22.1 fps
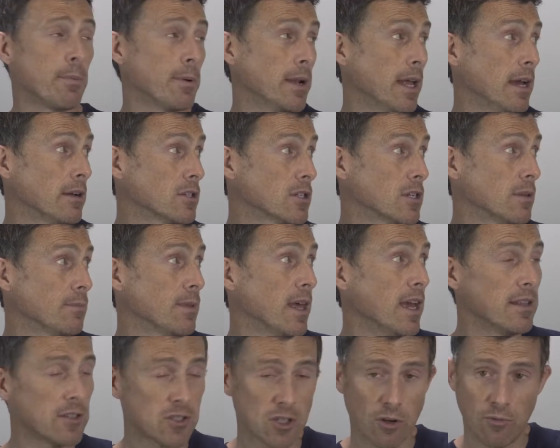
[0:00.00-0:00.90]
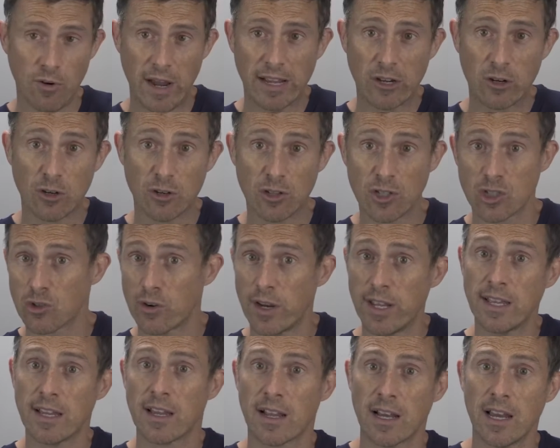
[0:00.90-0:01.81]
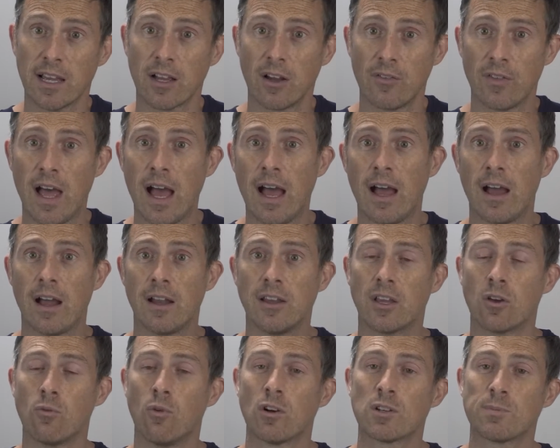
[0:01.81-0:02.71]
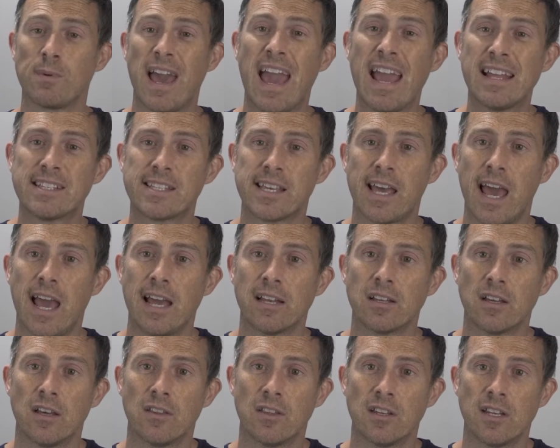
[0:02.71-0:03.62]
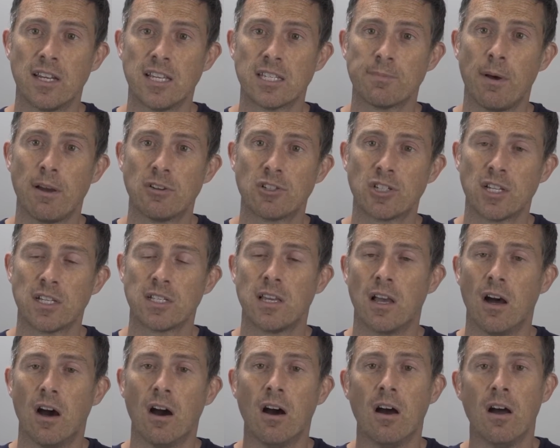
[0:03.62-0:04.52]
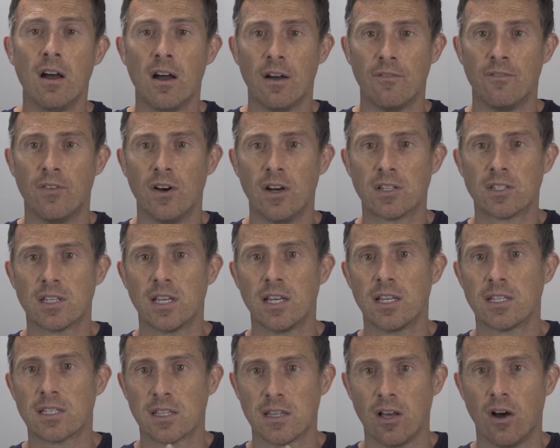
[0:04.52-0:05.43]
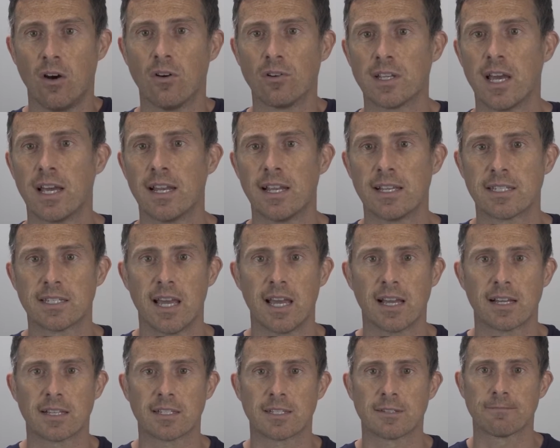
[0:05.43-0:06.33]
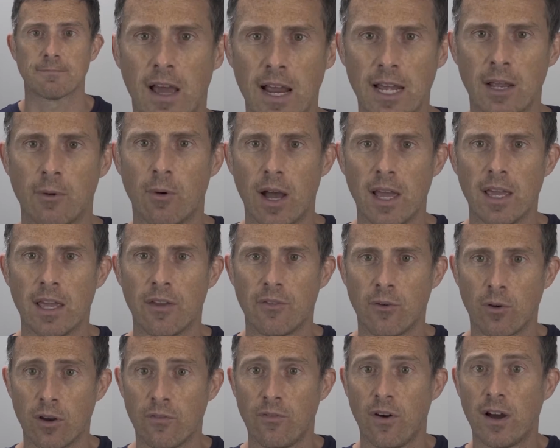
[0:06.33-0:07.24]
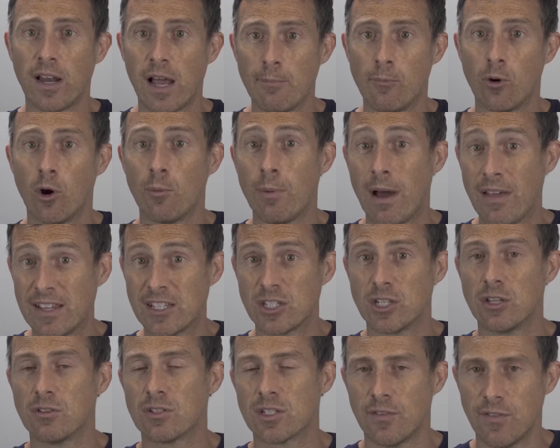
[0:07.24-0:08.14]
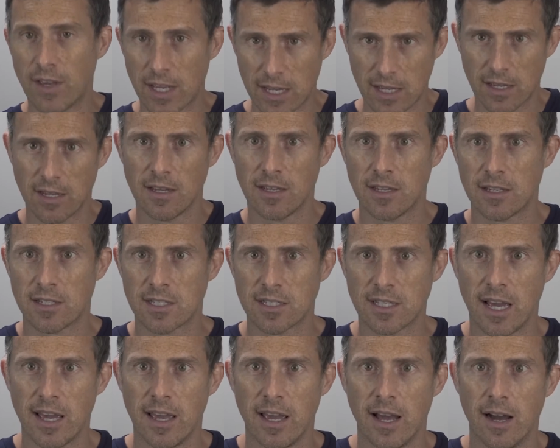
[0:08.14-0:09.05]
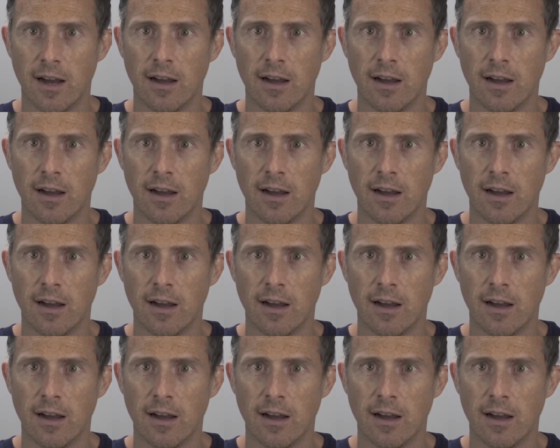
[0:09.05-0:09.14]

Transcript: popping out just up there, top right corner of the screen. Click on that and you can watch my head-to-head of the Nismo GTR versus the Honda NSX. Anyway, if you want to find out more about this new Civic, stay